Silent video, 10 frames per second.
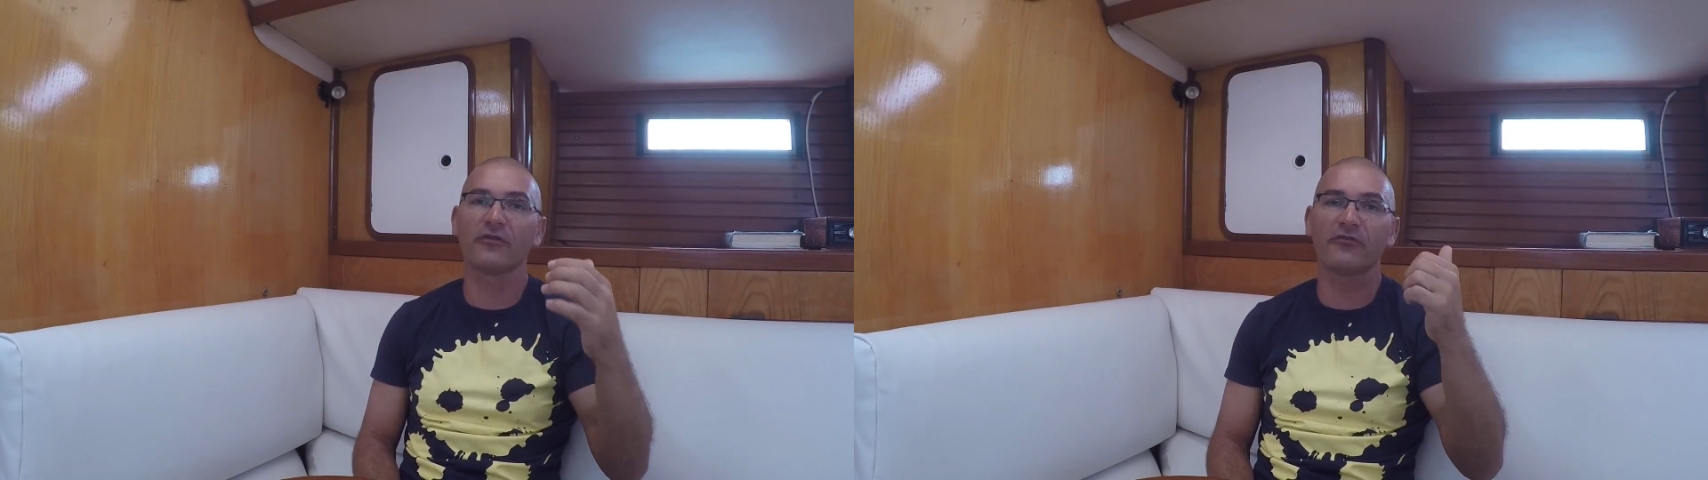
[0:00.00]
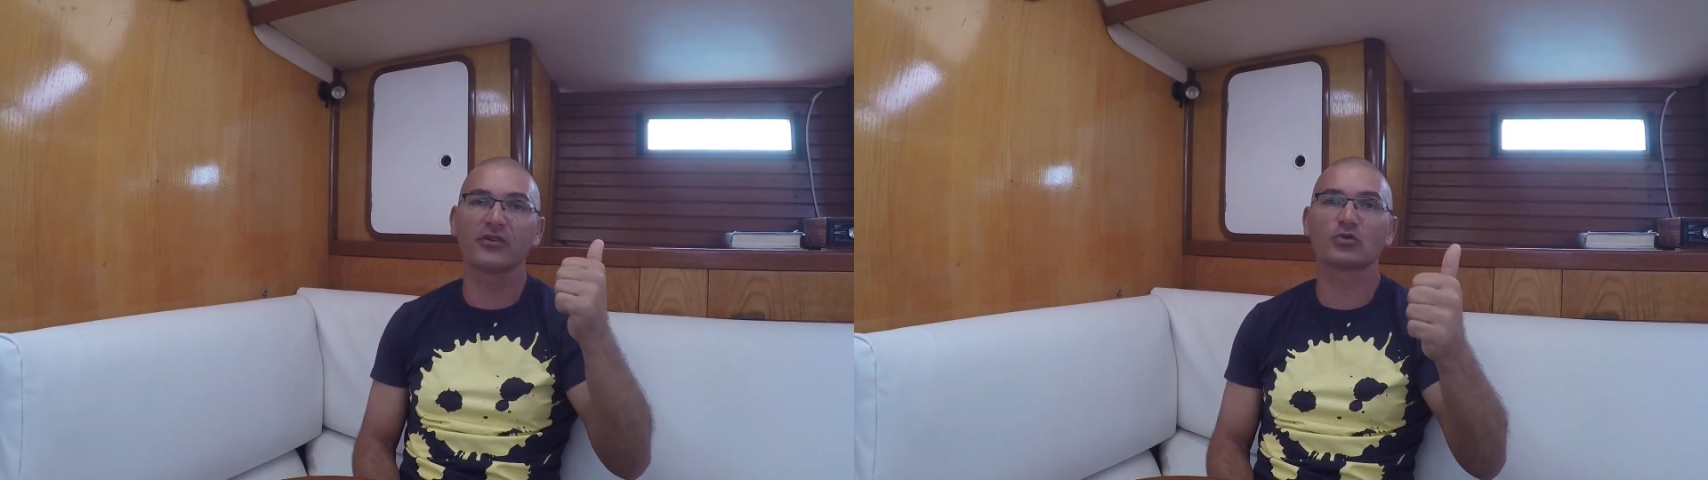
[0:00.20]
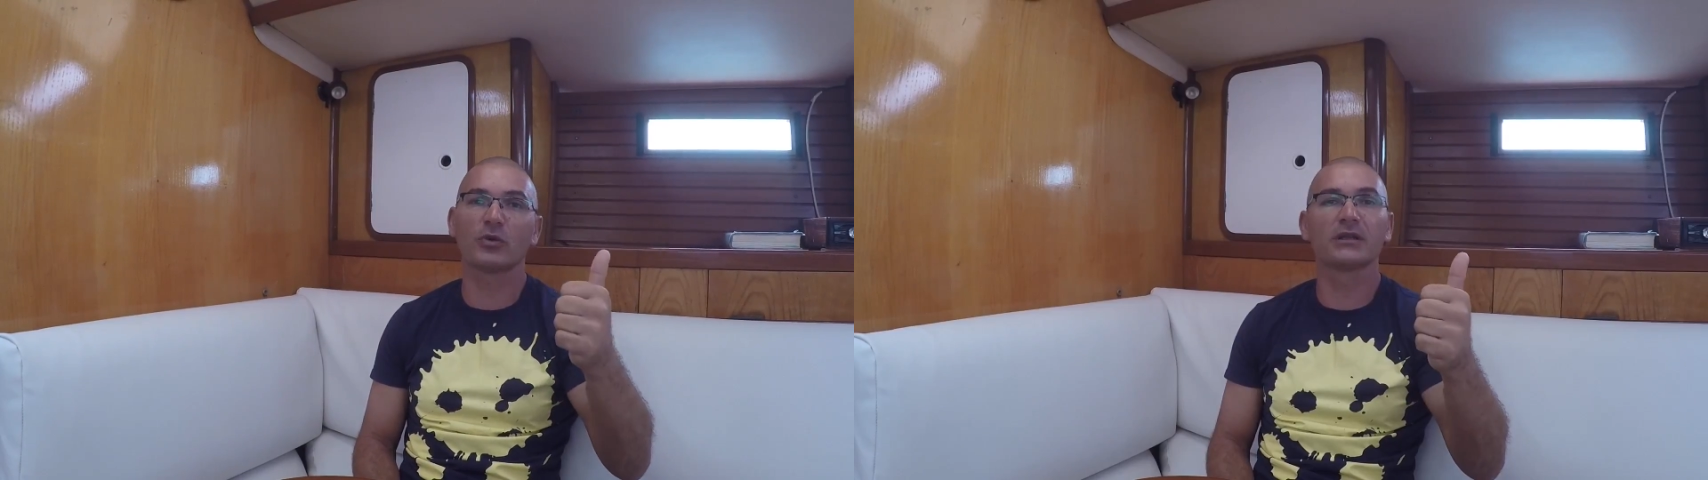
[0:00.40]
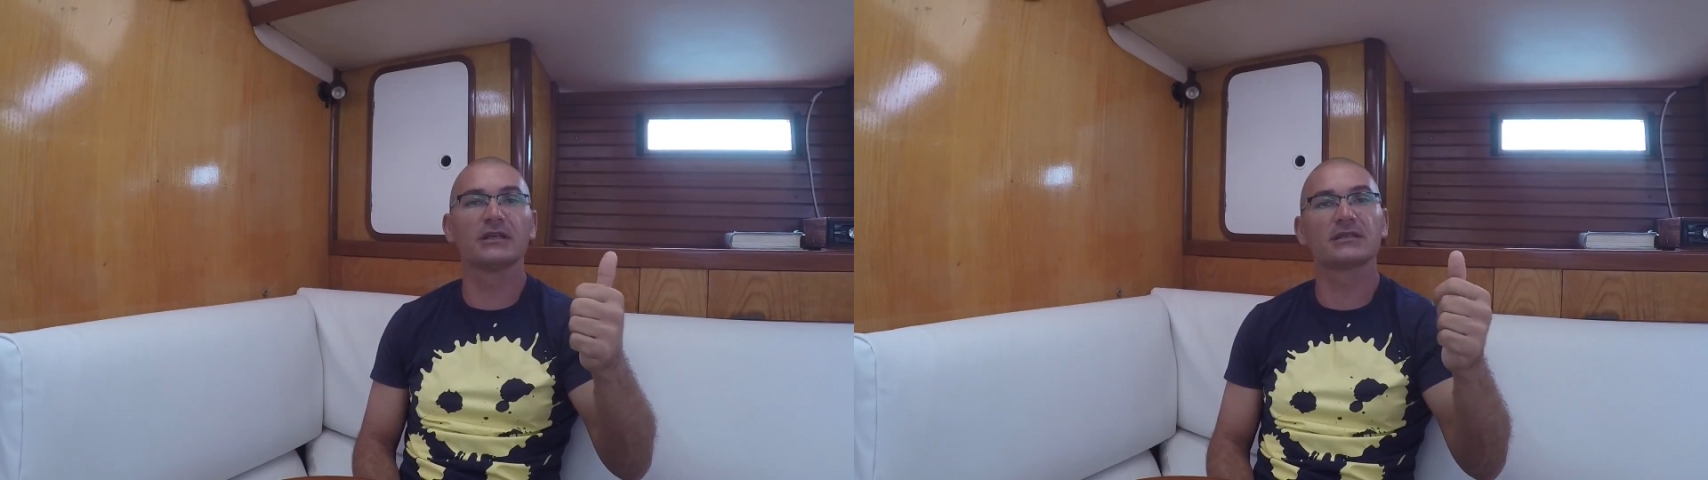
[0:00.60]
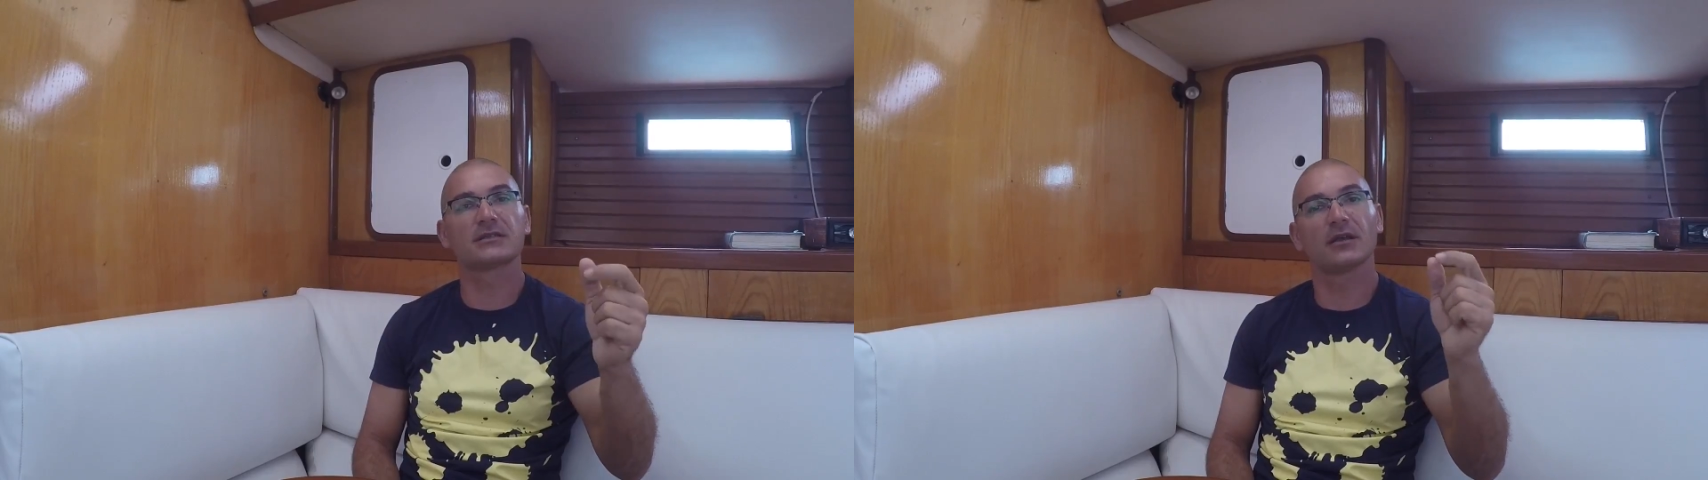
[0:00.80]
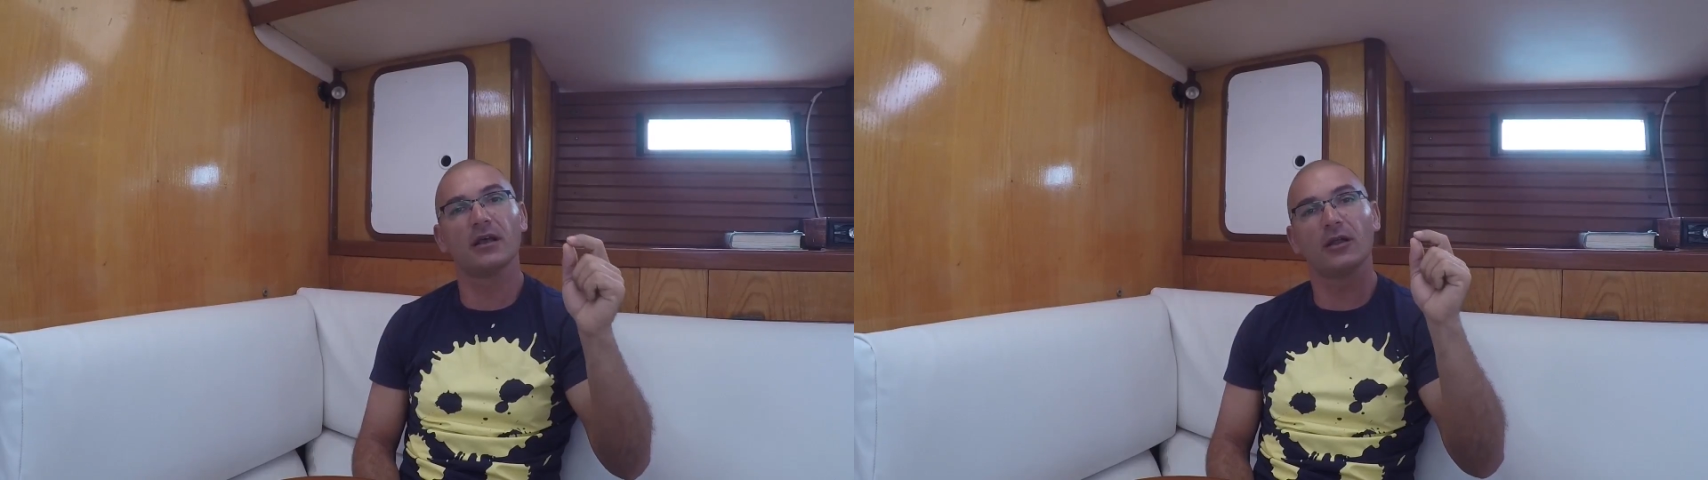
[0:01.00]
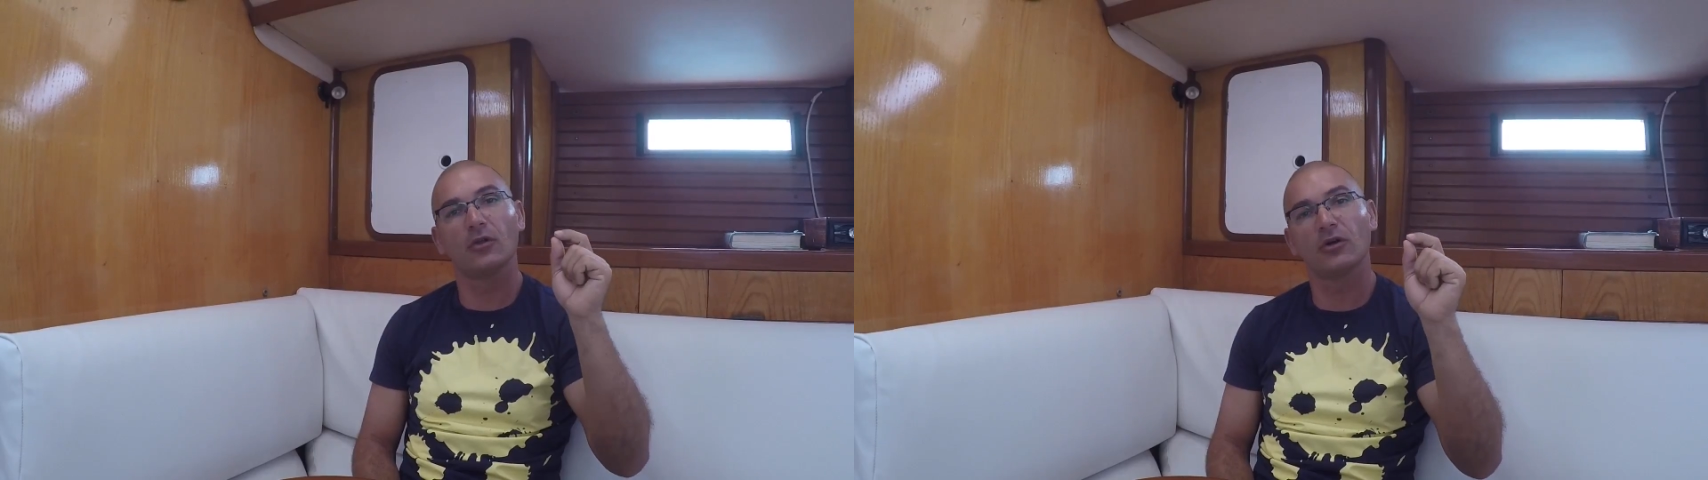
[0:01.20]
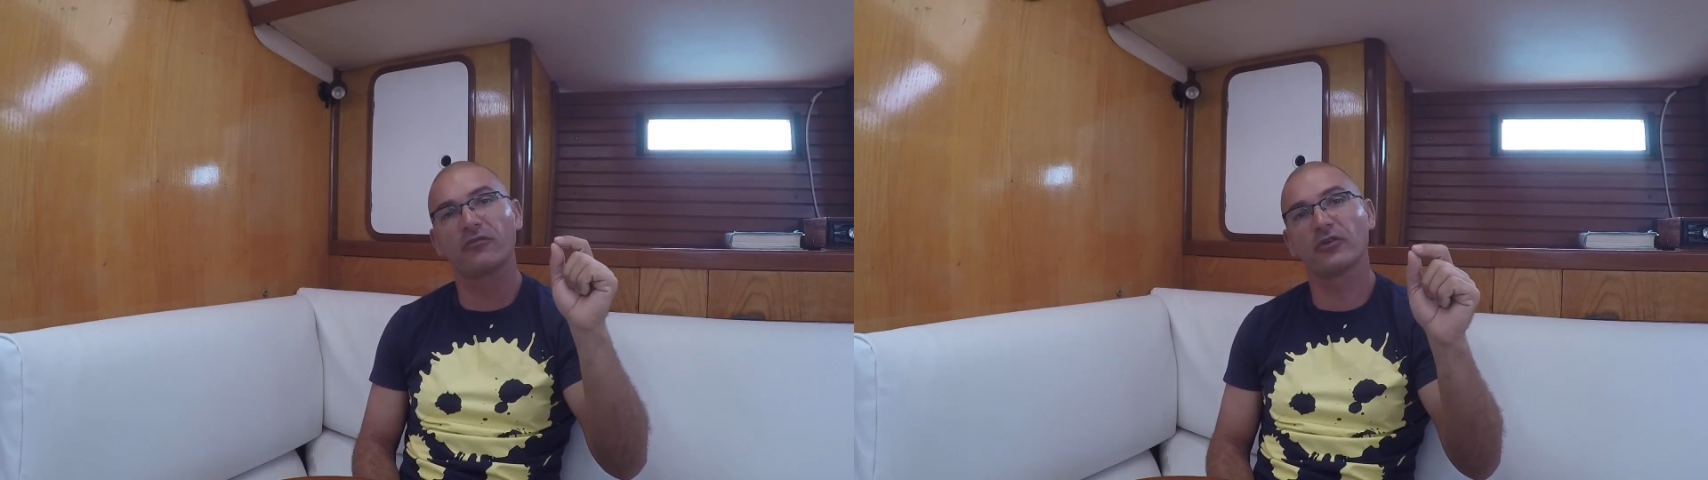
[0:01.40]
The first one is
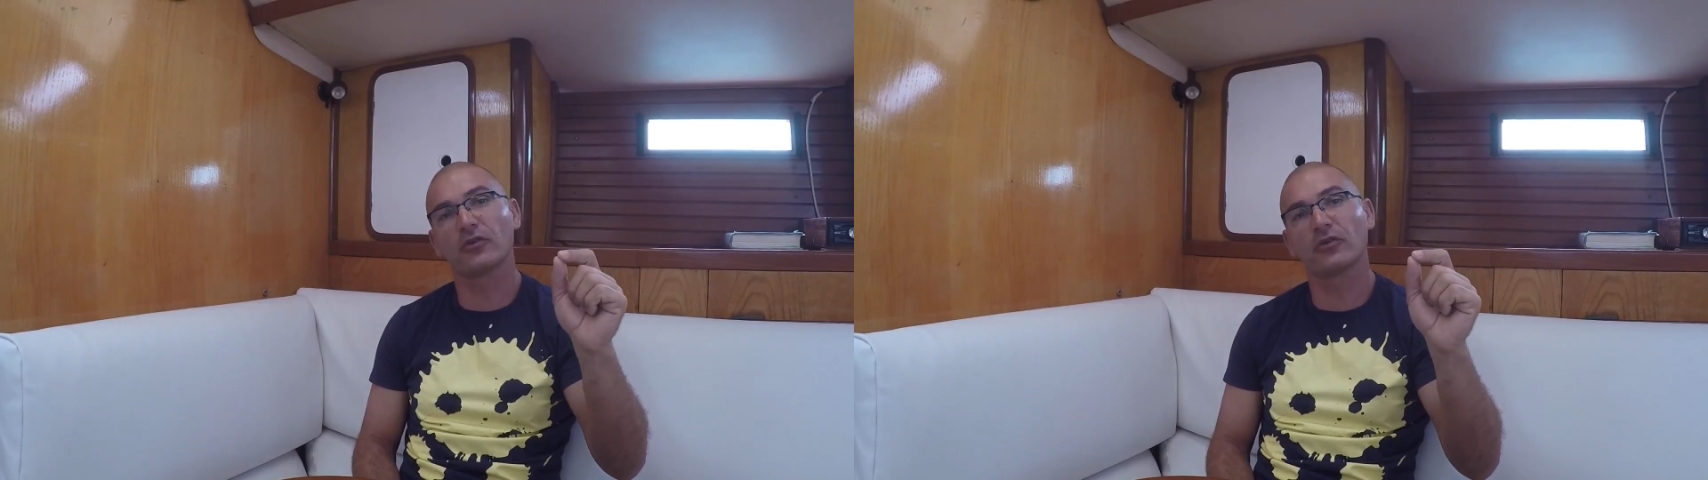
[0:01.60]
look for